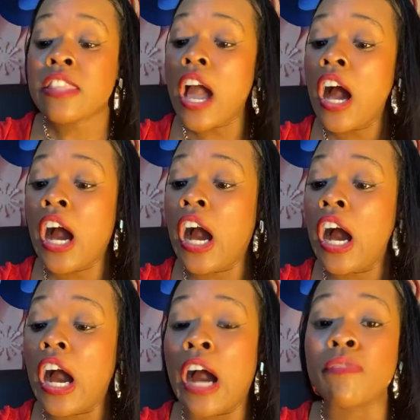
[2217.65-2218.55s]
they're, uh,
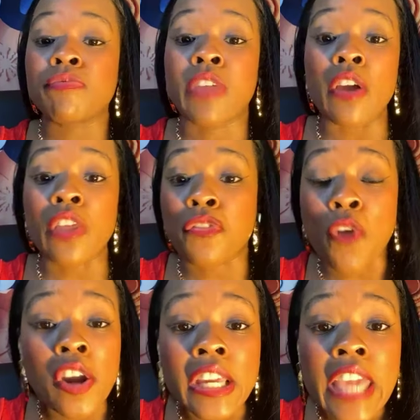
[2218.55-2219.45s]
uh, um, they're, they're
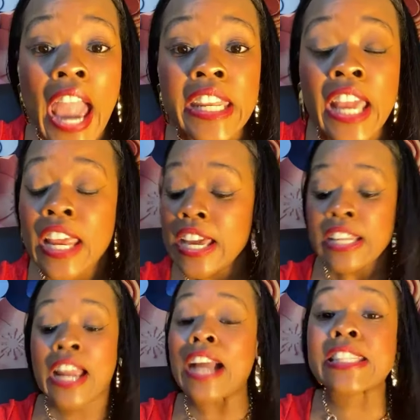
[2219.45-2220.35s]
fornicating,
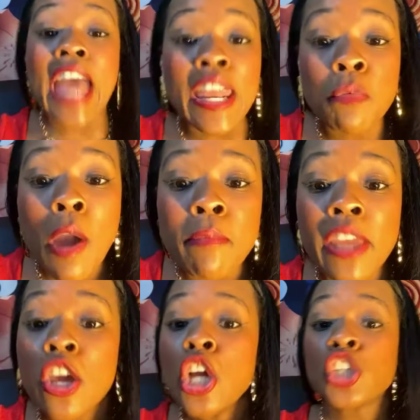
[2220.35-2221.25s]
got 10
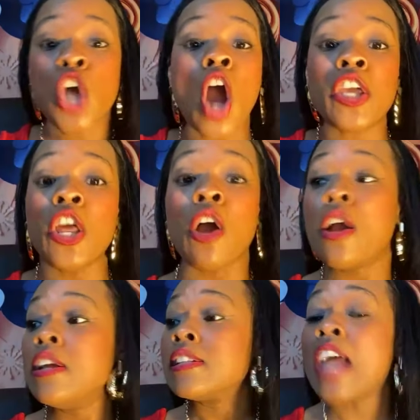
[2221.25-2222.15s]
women talking to
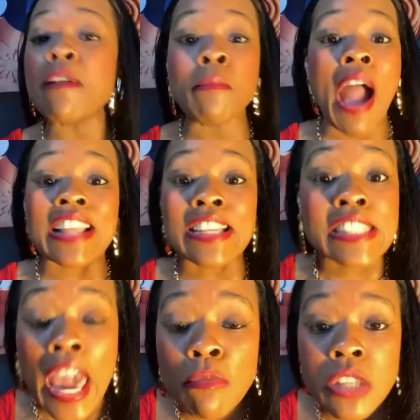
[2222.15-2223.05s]
10 women at the
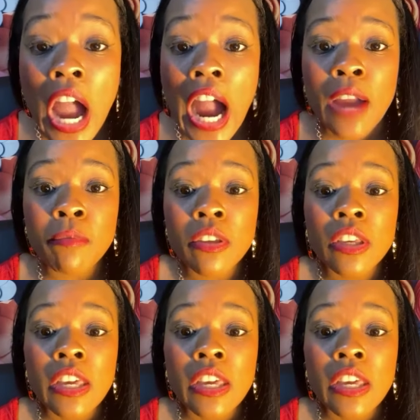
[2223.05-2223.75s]
same time,